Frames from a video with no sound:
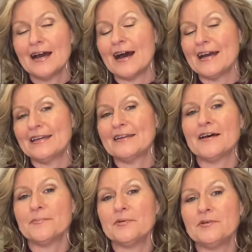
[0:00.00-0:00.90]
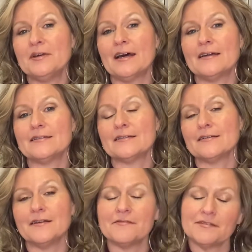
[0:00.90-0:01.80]
I can help you get the
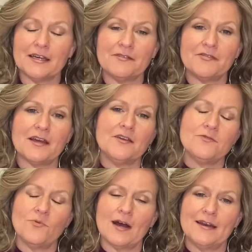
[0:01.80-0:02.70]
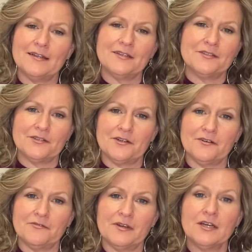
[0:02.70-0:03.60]
love life that you want and
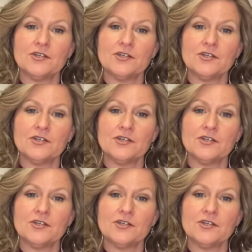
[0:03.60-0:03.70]
deserve.